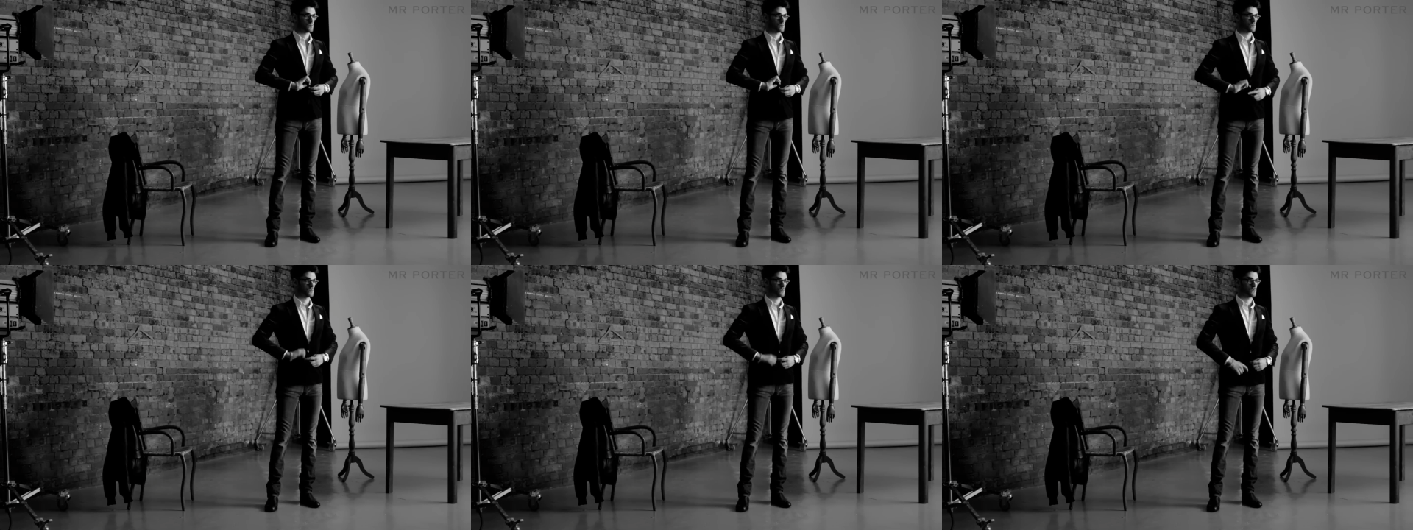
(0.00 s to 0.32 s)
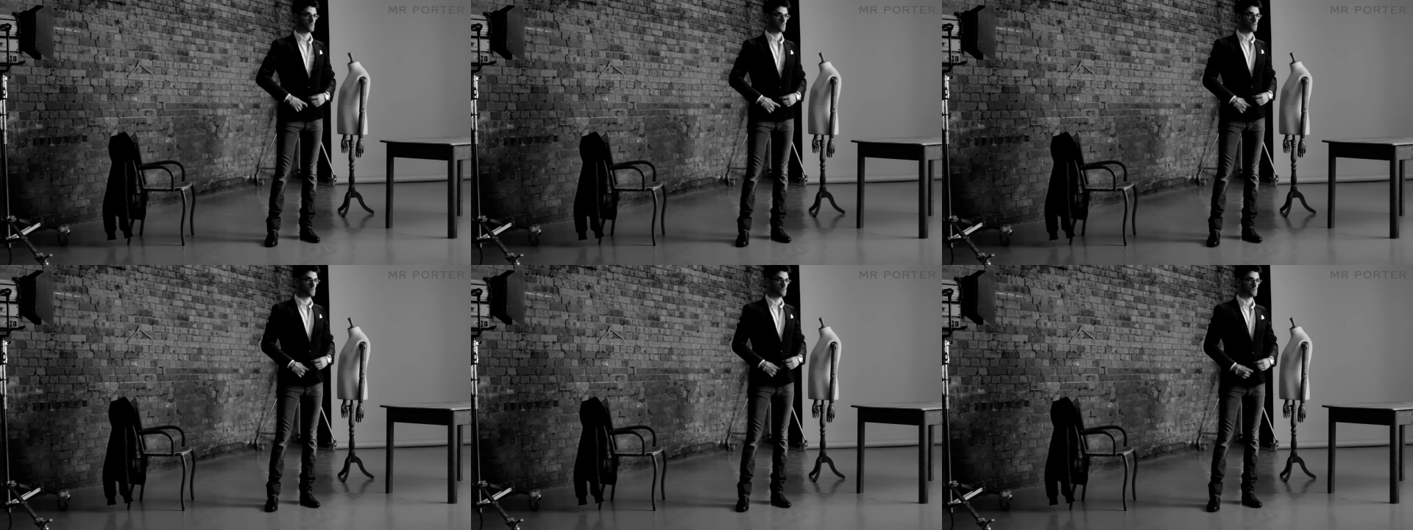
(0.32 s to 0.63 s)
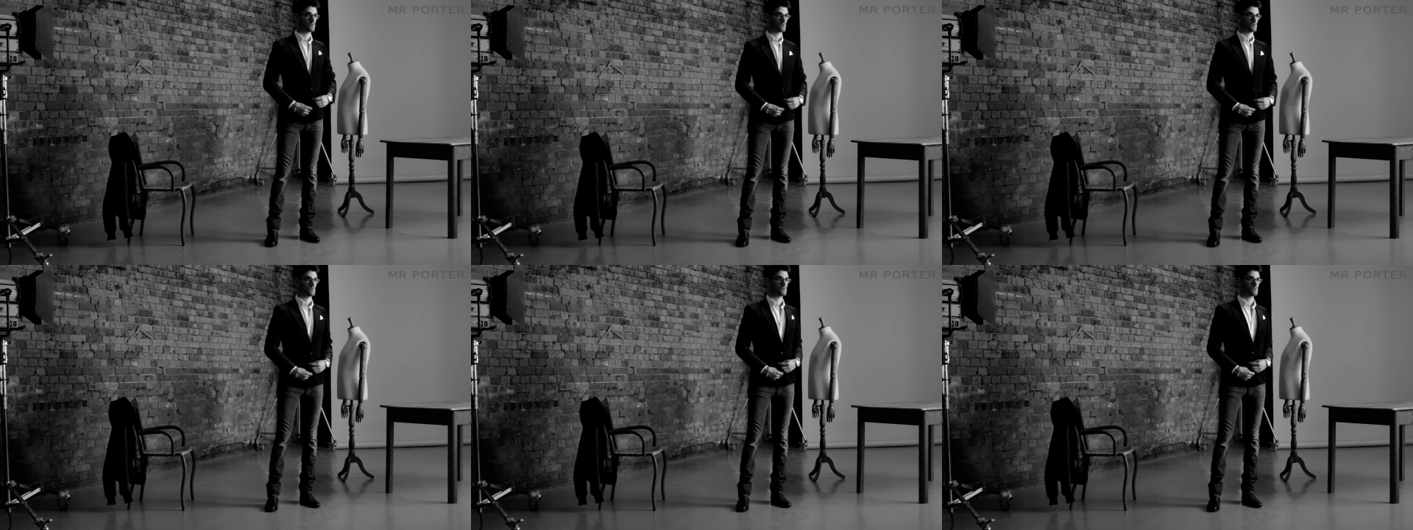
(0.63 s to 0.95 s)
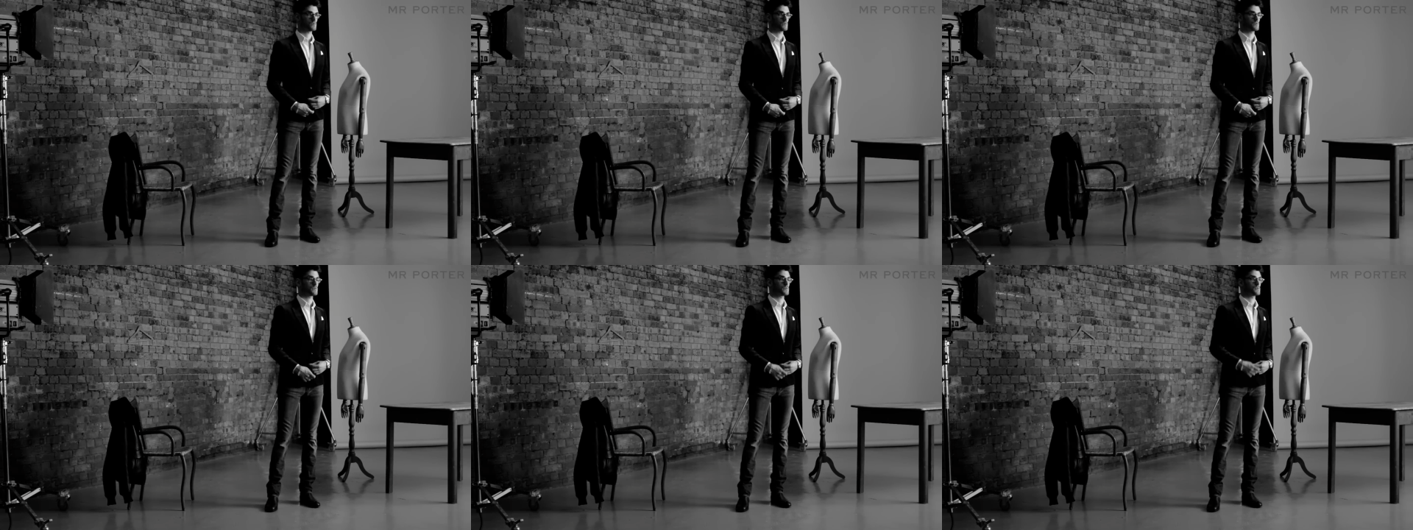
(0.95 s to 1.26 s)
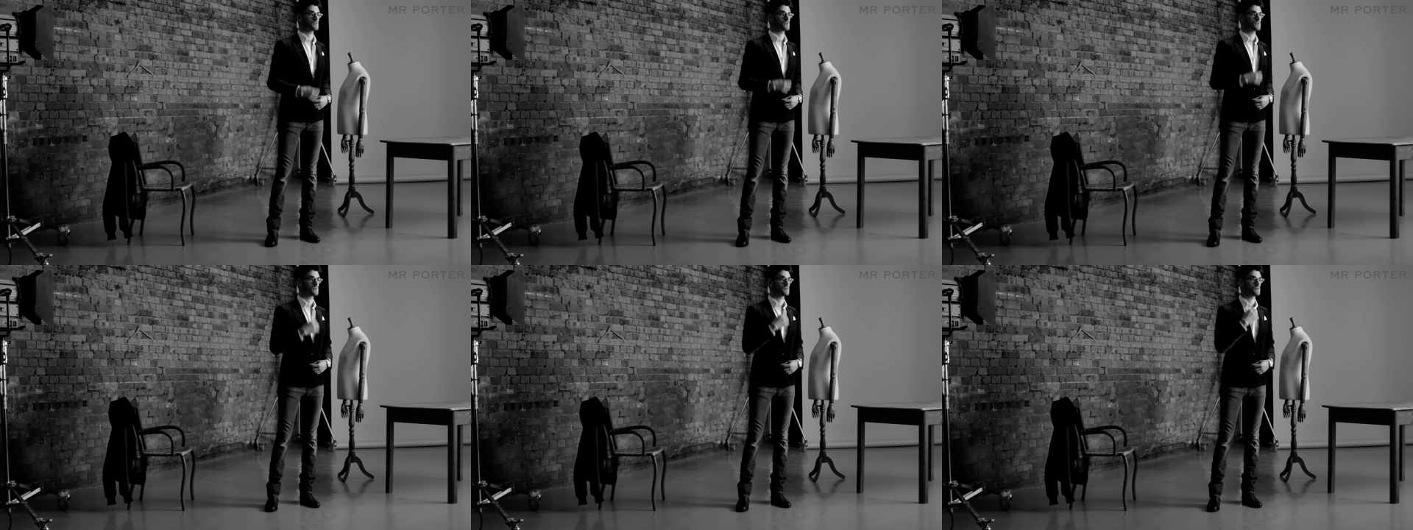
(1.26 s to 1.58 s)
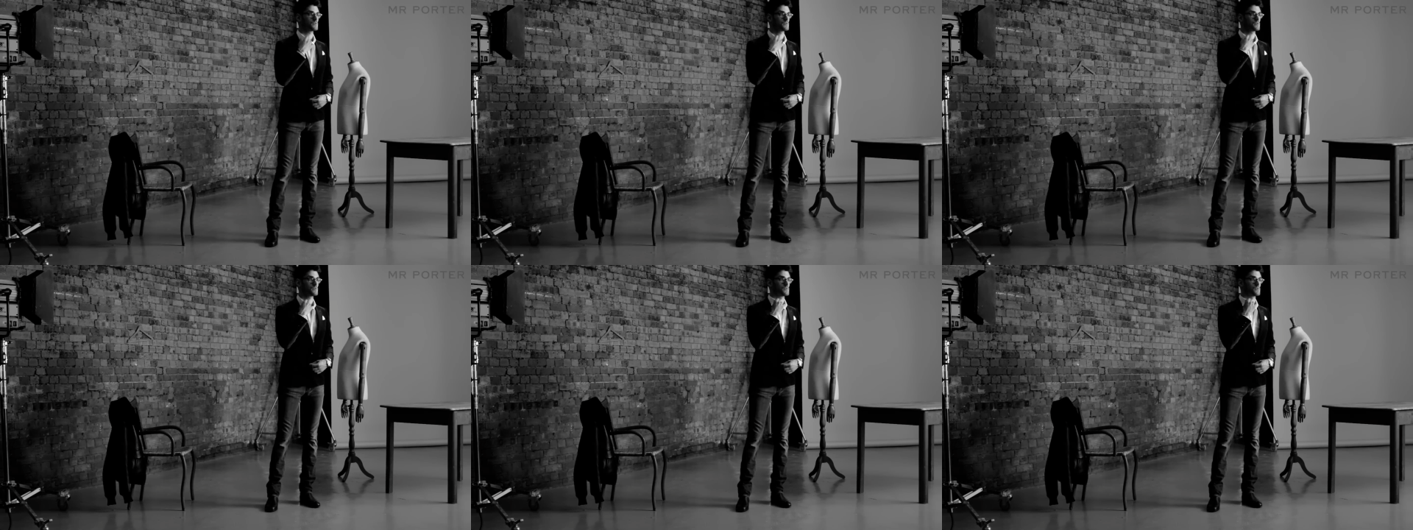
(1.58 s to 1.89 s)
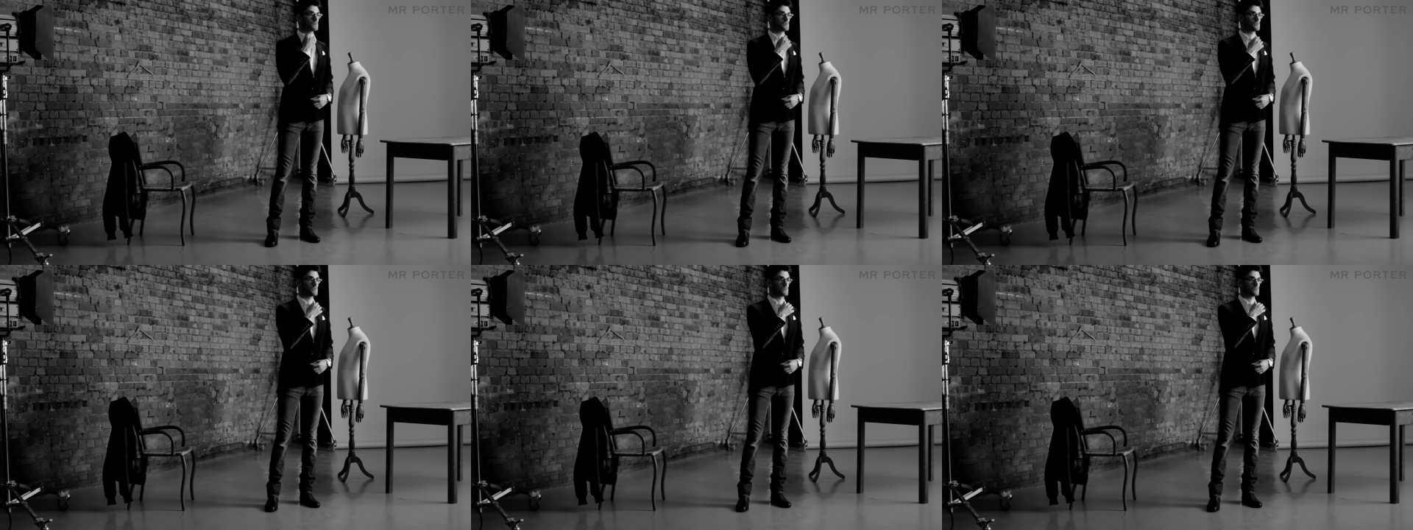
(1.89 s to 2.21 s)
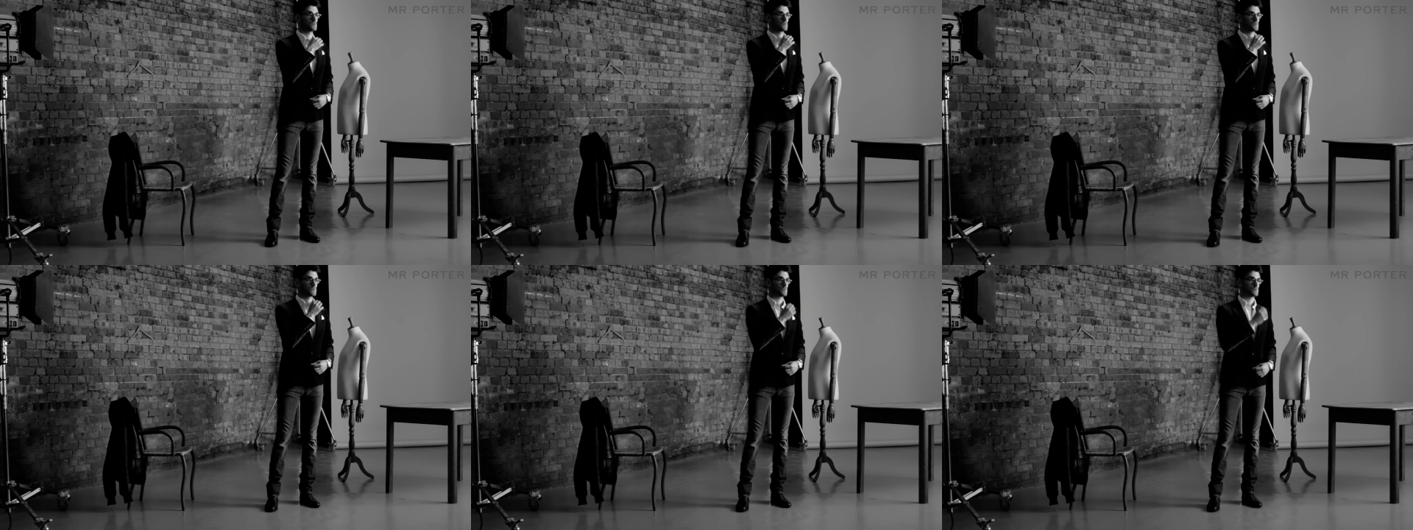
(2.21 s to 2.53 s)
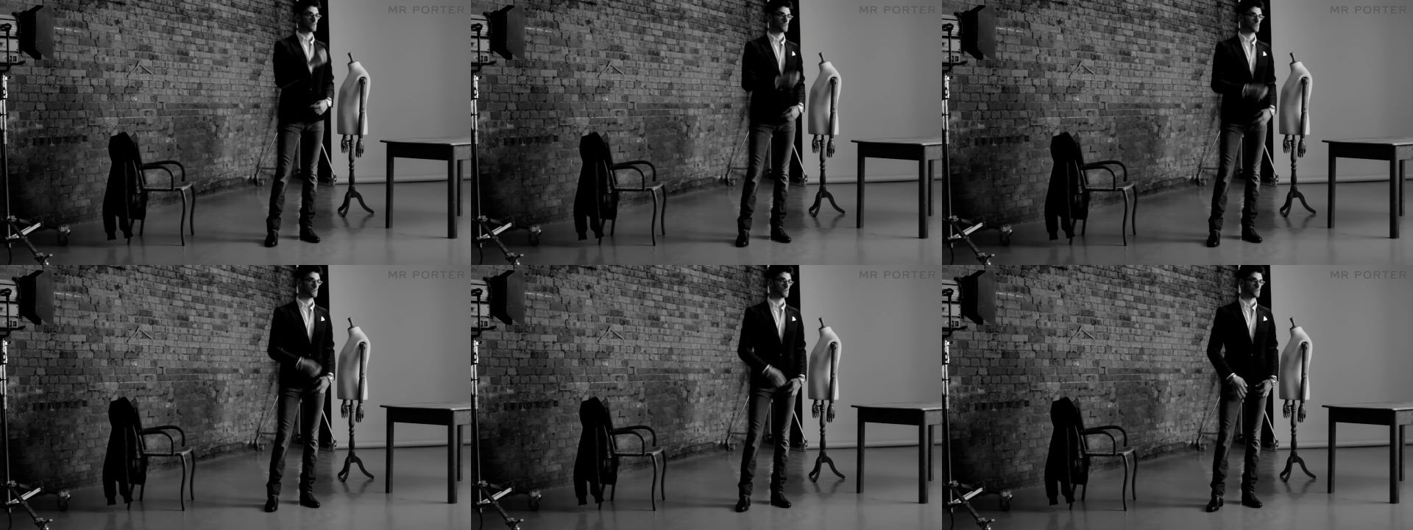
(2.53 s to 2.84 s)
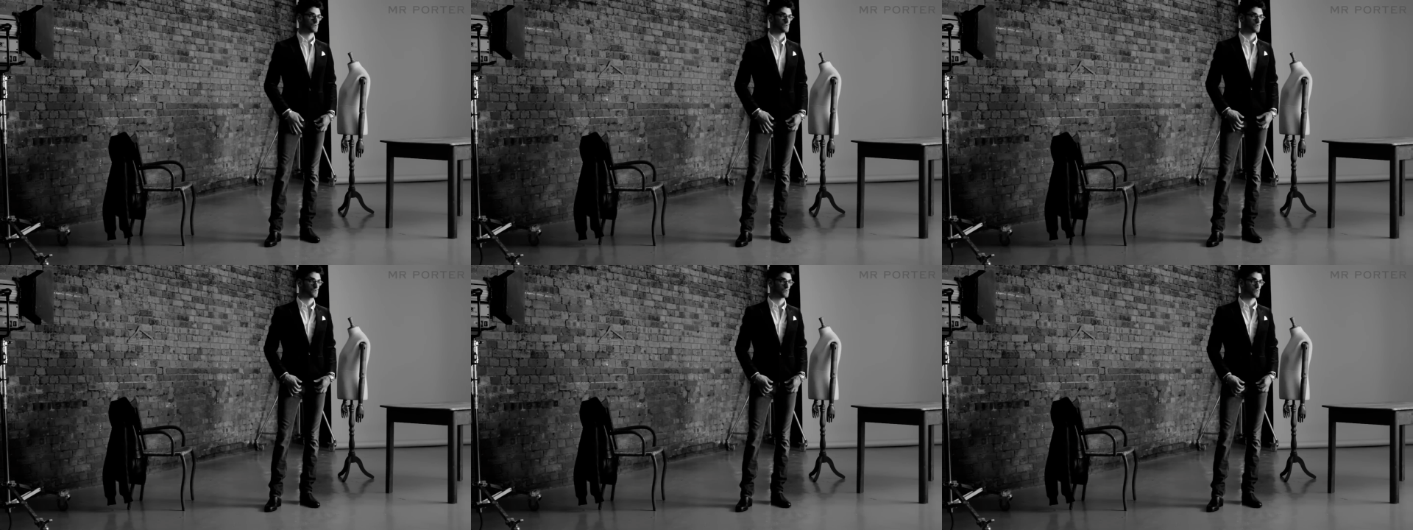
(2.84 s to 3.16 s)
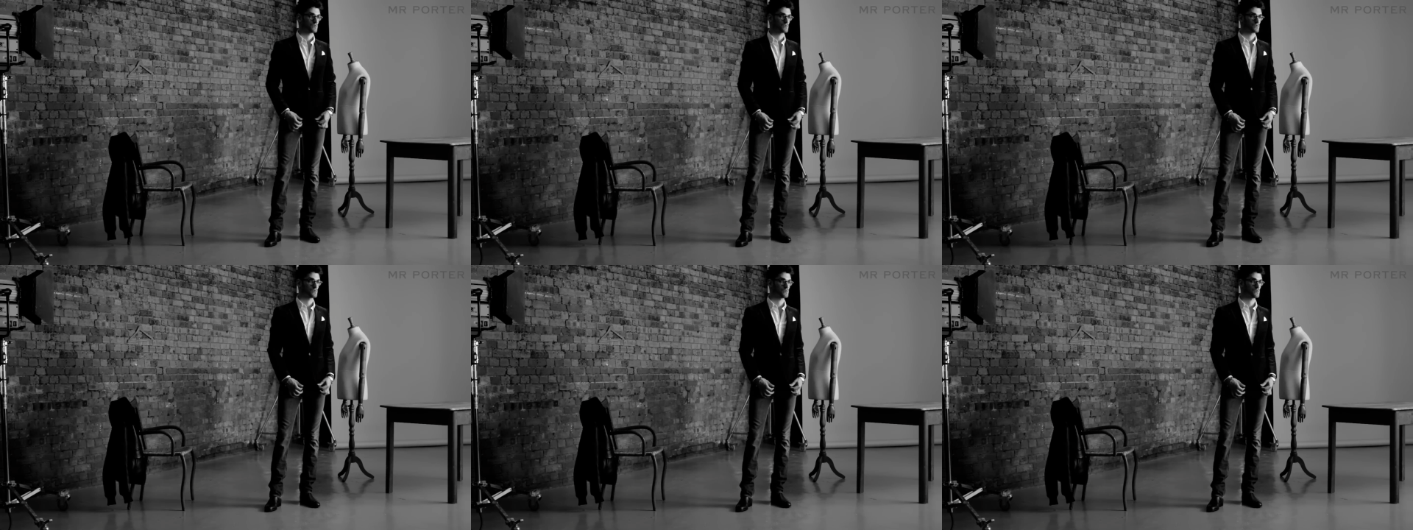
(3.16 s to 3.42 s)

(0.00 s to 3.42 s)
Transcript: (no speaker visible)